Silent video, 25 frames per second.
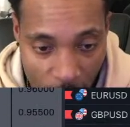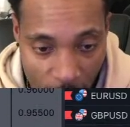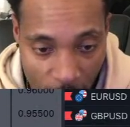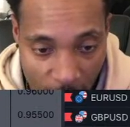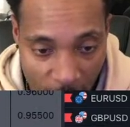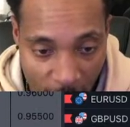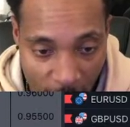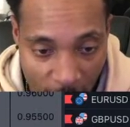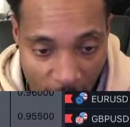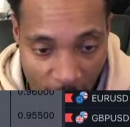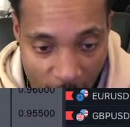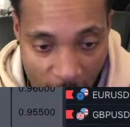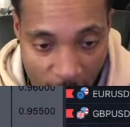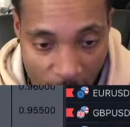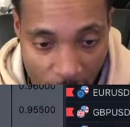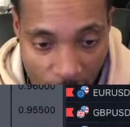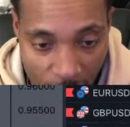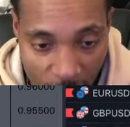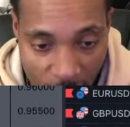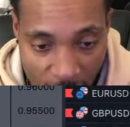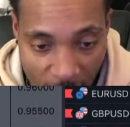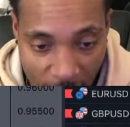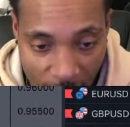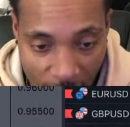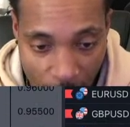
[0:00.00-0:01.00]
that this
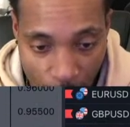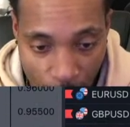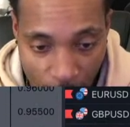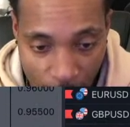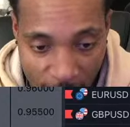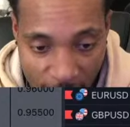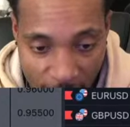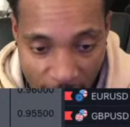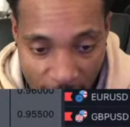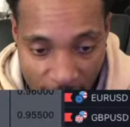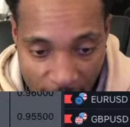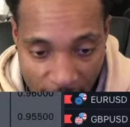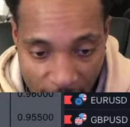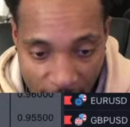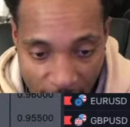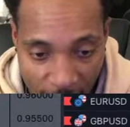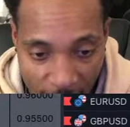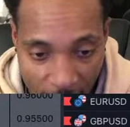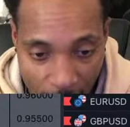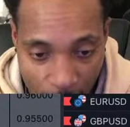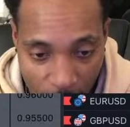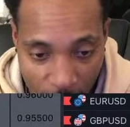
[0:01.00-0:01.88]
was not the retest yet.